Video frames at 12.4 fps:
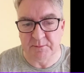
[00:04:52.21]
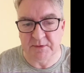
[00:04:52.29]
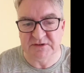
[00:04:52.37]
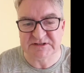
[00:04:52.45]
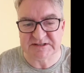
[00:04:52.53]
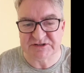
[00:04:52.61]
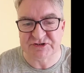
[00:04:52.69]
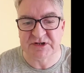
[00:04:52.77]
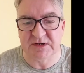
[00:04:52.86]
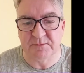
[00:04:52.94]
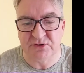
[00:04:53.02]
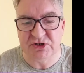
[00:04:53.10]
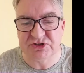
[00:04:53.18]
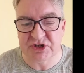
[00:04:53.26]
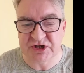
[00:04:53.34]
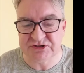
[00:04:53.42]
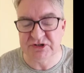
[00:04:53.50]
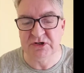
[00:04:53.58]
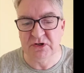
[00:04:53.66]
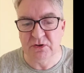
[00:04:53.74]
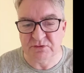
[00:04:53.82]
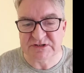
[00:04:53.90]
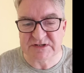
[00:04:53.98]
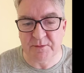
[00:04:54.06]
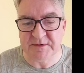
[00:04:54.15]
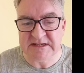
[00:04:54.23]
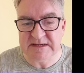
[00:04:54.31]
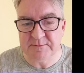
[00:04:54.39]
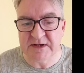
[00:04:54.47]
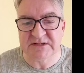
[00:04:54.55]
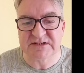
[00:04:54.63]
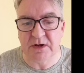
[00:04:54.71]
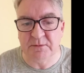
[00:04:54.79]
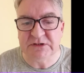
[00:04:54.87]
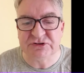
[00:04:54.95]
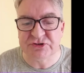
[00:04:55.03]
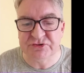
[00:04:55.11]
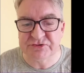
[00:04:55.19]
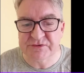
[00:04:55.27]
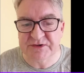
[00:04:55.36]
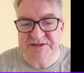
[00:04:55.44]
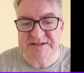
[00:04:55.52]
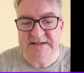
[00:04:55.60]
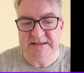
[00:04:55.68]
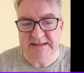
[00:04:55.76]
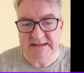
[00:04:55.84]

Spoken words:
But as you can appreciate, with so many emails coming through to us,